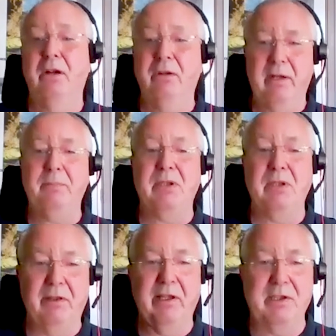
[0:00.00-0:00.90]
oh,
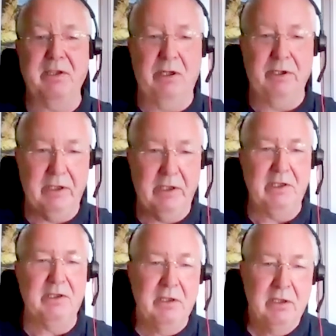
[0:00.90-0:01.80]
absolutely, that's what I
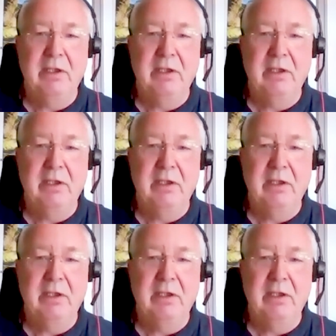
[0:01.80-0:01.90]
need.